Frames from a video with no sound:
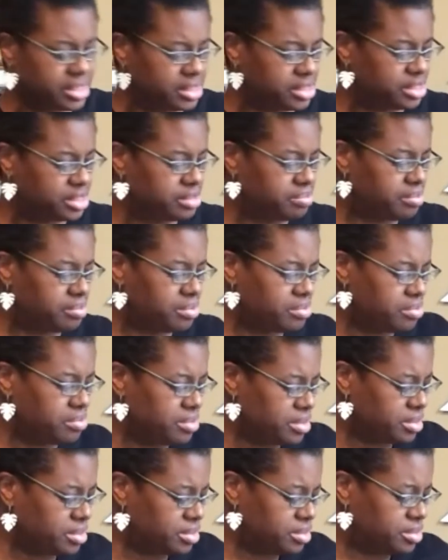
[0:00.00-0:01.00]

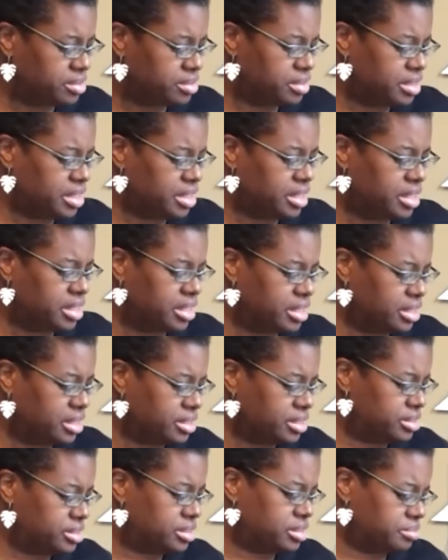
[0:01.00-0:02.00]
explore
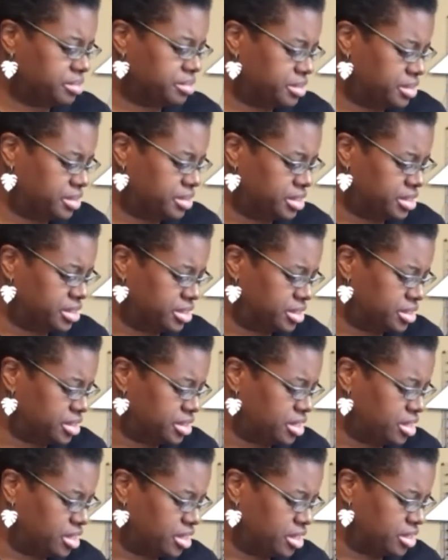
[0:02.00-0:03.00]
some of these
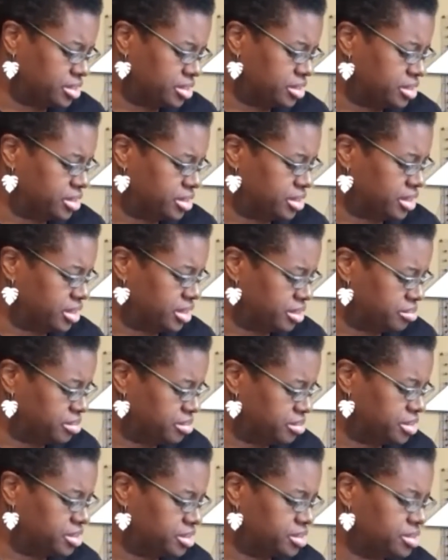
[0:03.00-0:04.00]

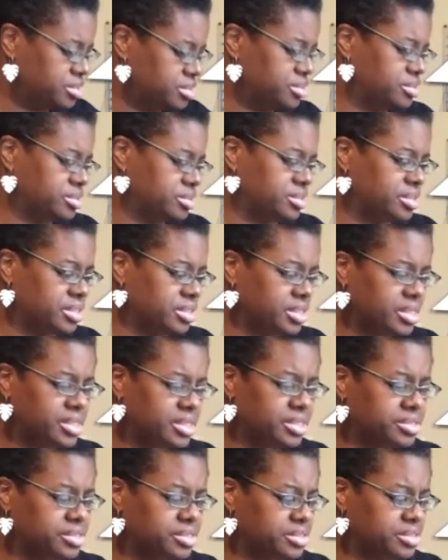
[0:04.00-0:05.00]
concepts, right?